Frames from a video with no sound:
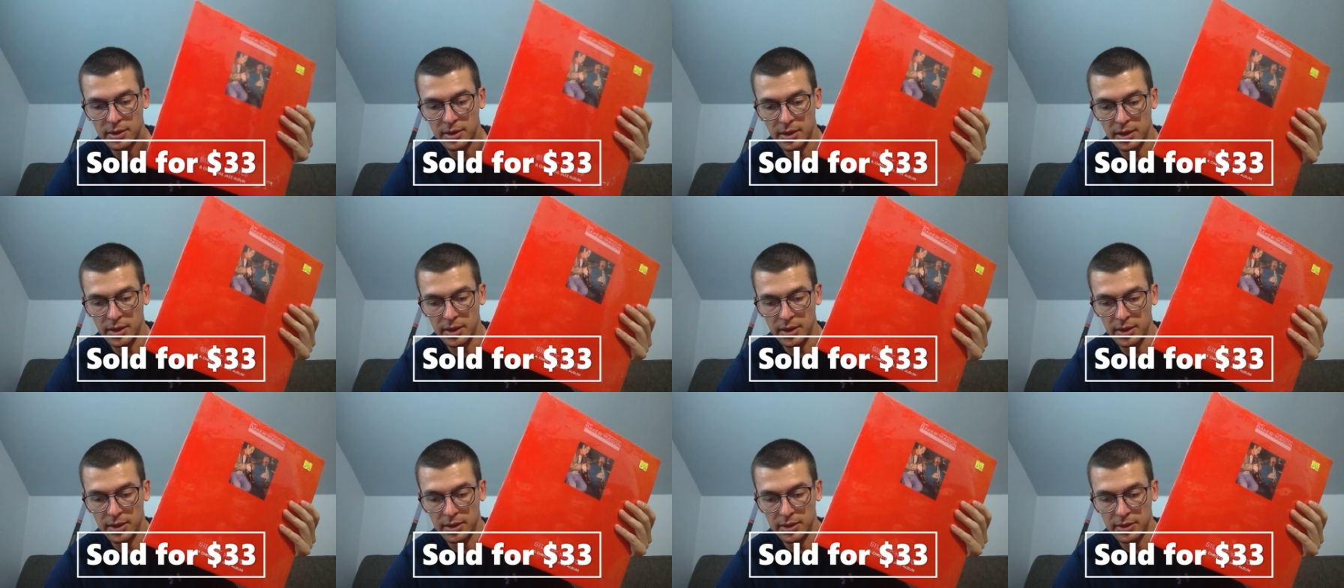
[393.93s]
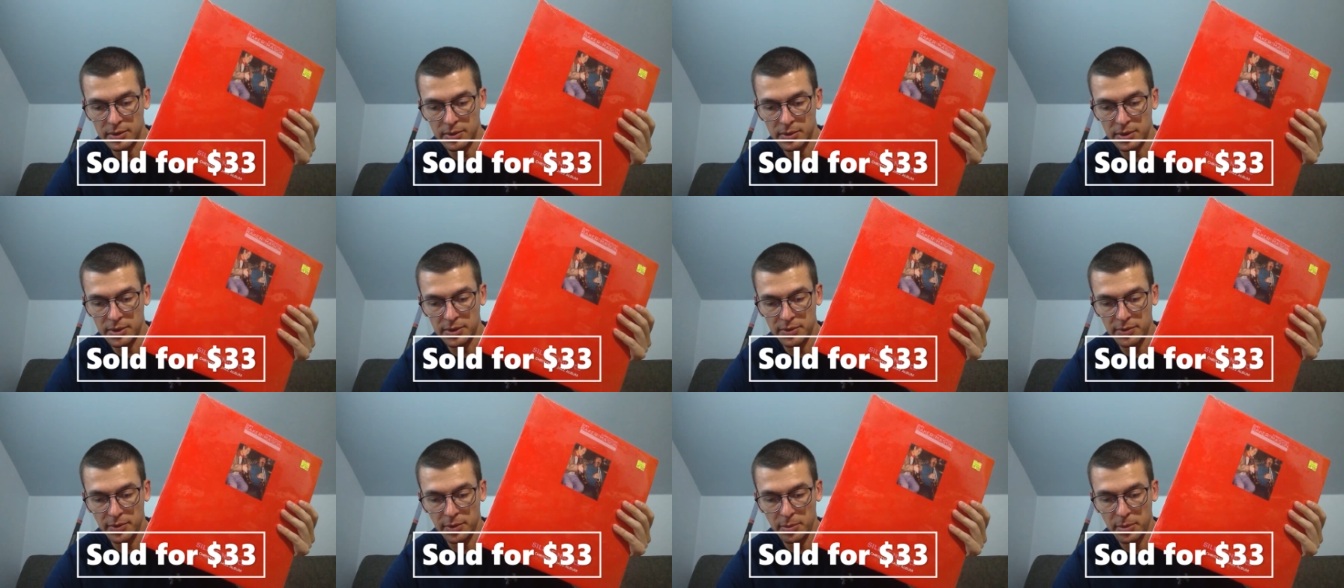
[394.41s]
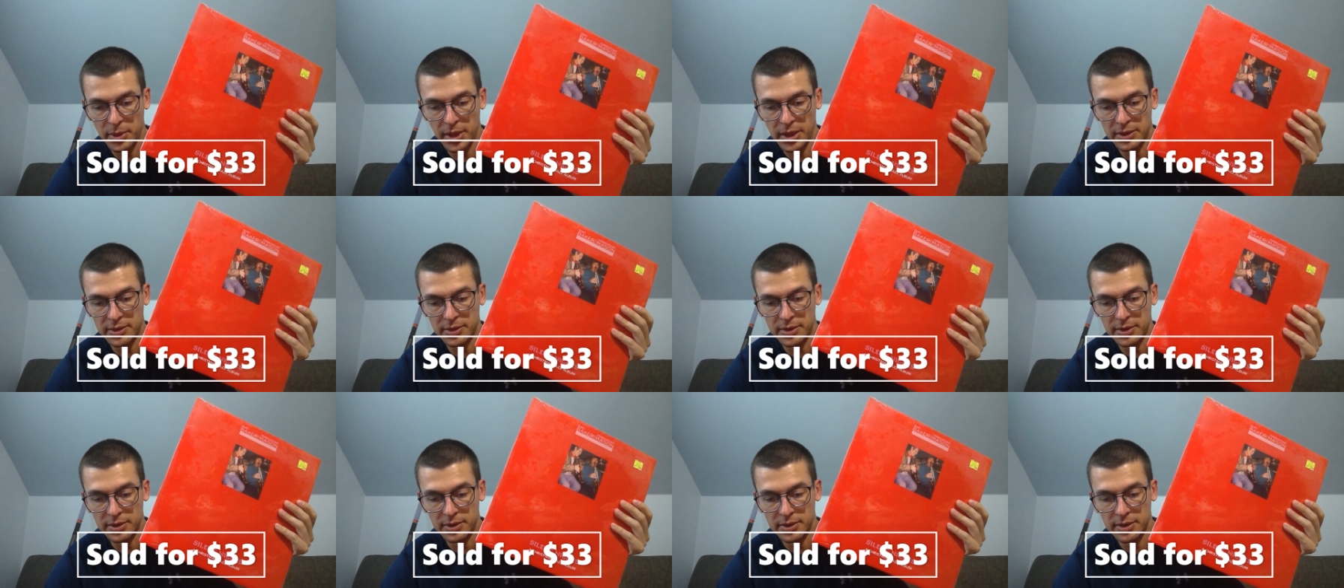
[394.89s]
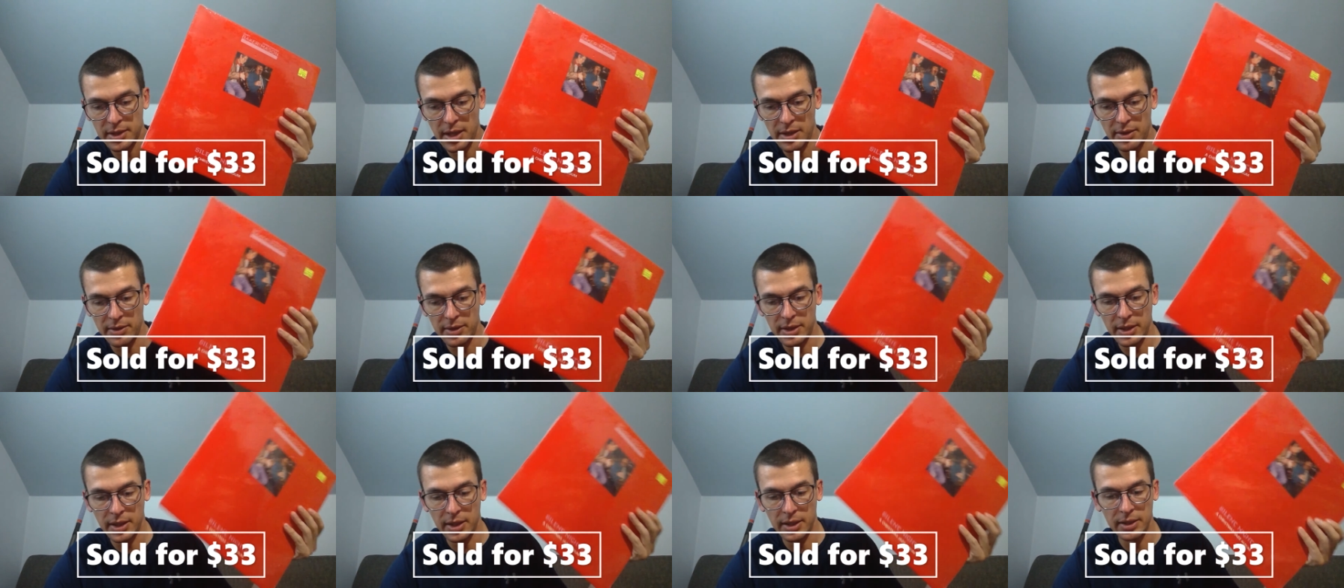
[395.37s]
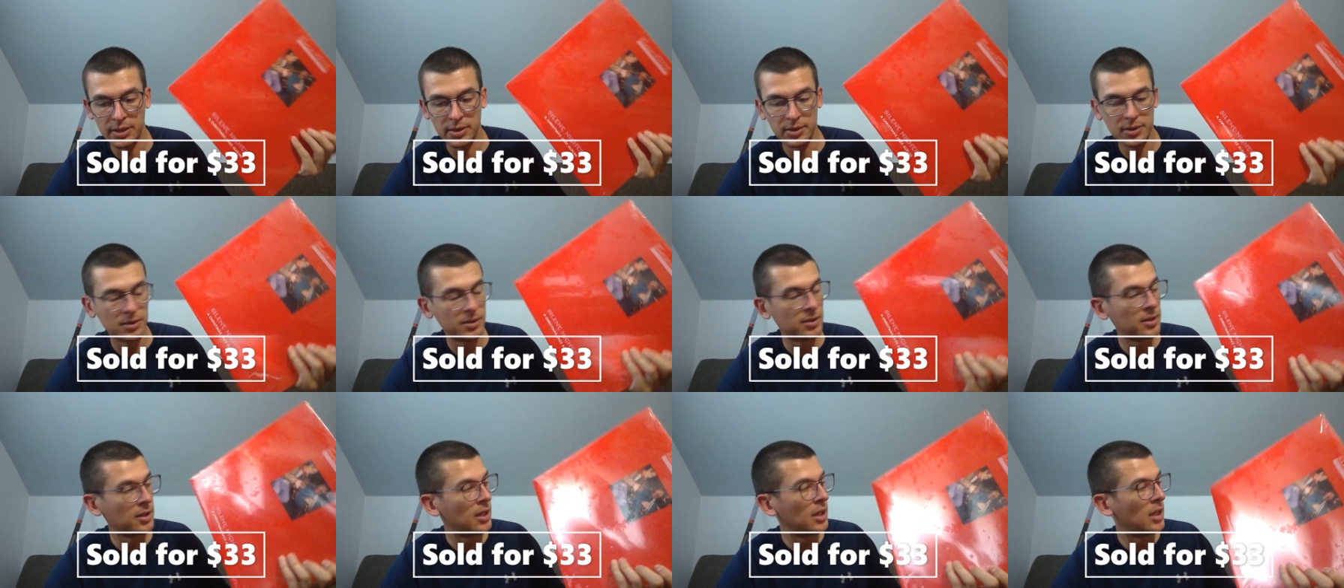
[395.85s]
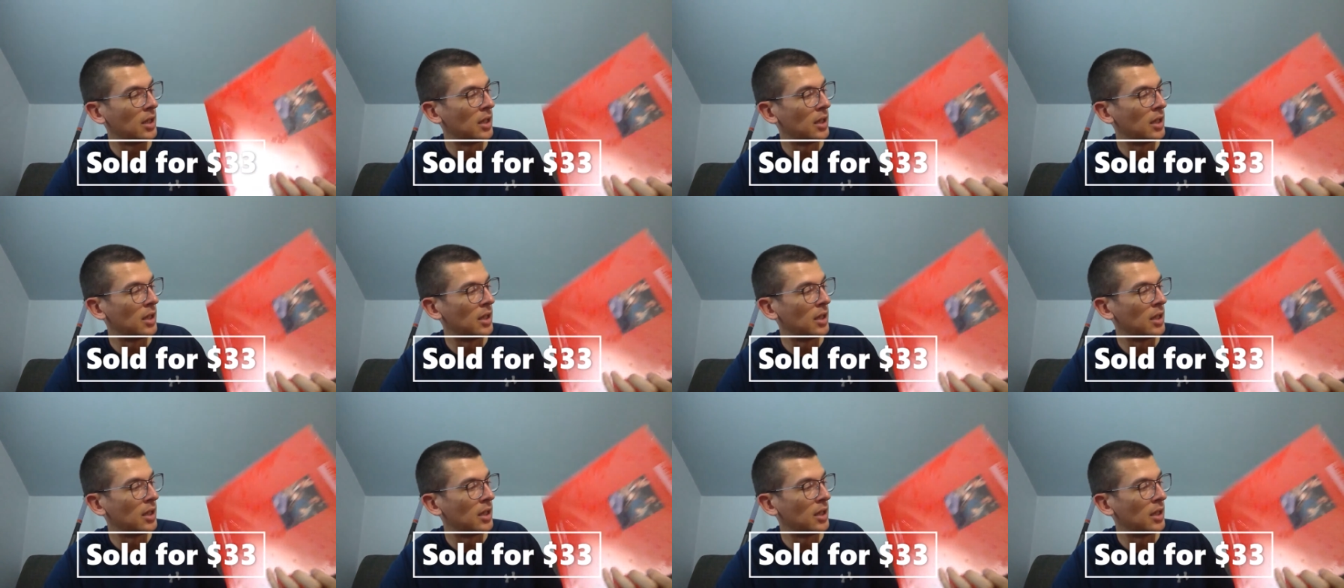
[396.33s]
and Christopher Mason, Silent Nights.